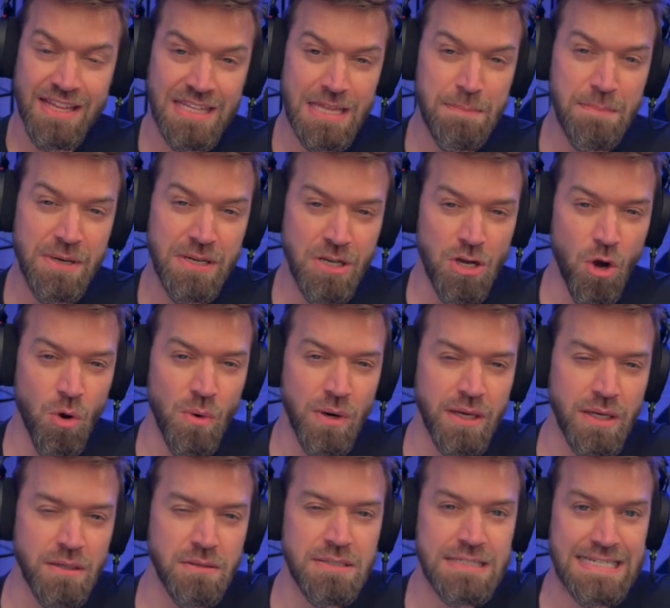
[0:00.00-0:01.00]
They've been
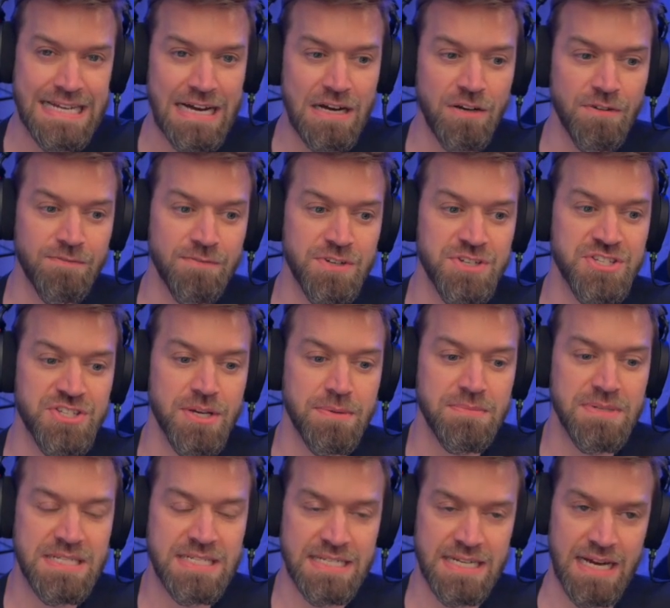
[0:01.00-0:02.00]
going down for
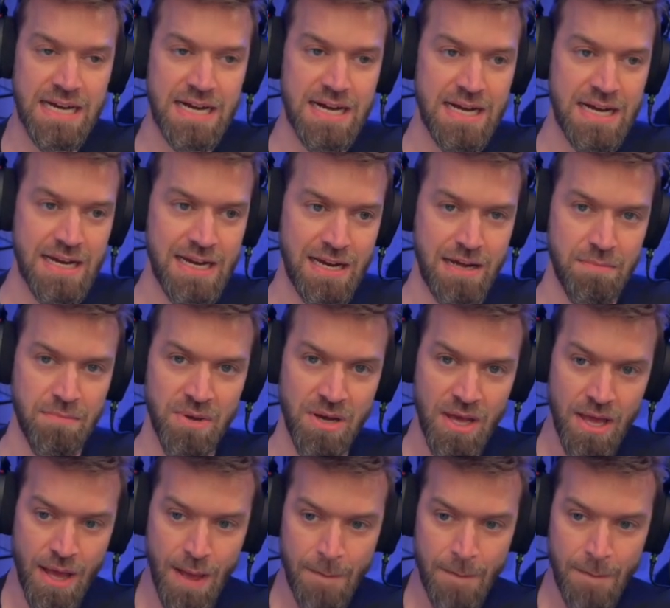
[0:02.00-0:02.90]
some time,